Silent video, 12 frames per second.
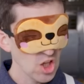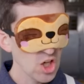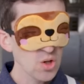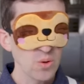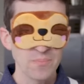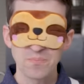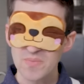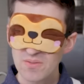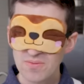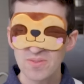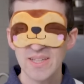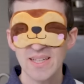Oh,
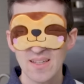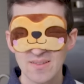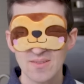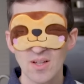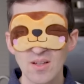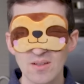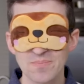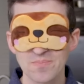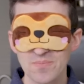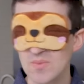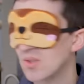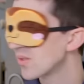flaky salt,
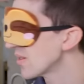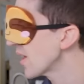you